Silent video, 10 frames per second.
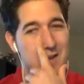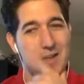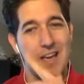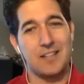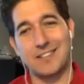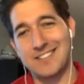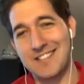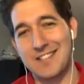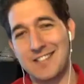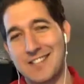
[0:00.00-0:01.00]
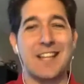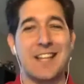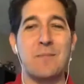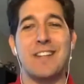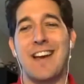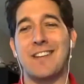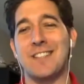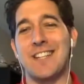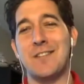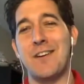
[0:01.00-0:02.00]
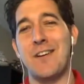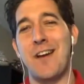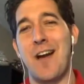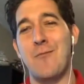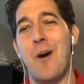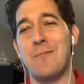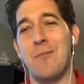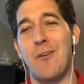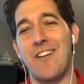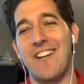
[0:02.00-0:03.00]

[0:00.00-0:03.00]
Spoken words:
Yeah, just send me the address and you're gonna have one more.